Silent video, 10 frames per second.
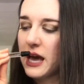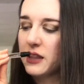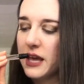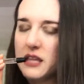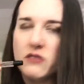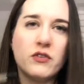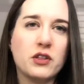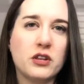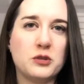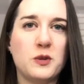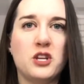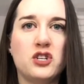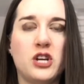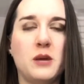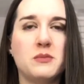I like for the Elizabeth
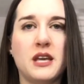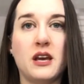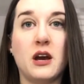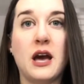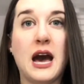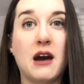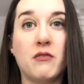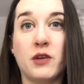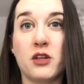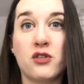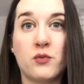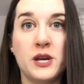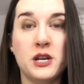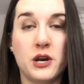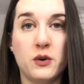and James, they have like
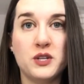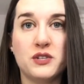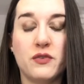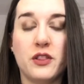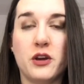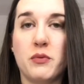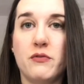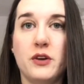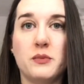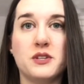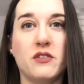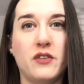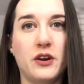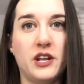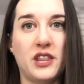3 notes for their perfumes. They're
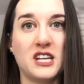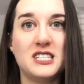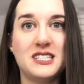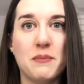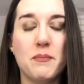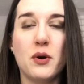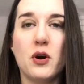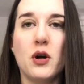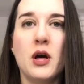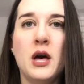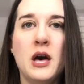very like simple.